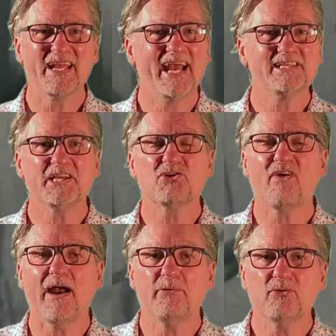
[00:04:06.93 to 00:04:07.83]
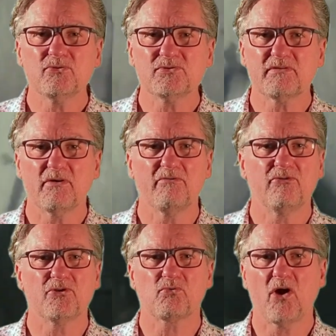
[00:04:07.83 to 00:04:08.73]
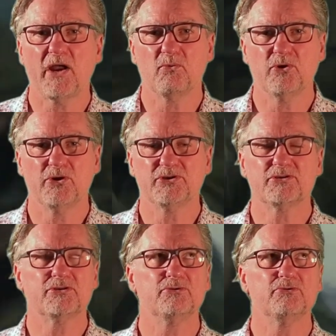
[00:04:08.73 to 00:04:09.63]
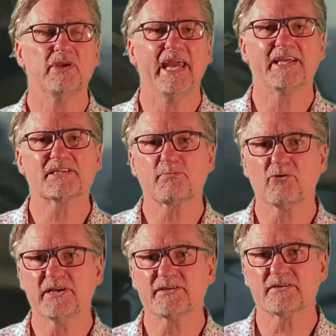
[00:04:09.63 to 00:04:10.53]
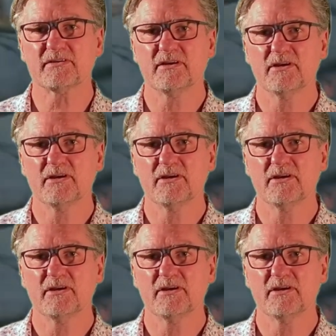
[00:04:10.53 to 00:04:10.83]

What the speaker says: as he grapples for the right words to express